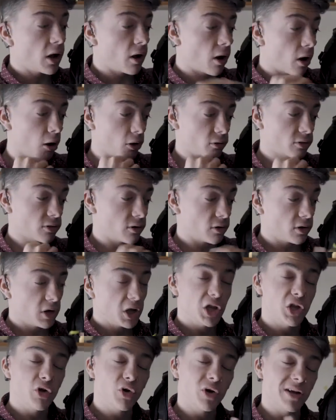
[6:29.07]
Also,
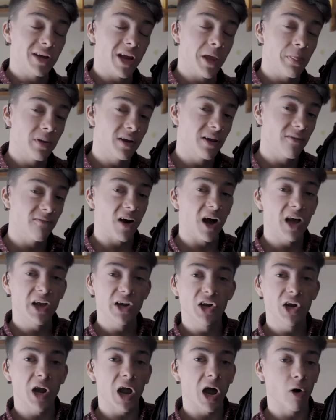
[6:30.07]
you can take the
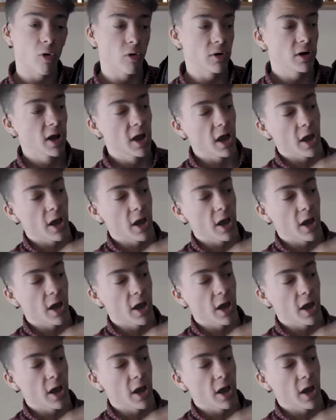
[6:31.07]
divider out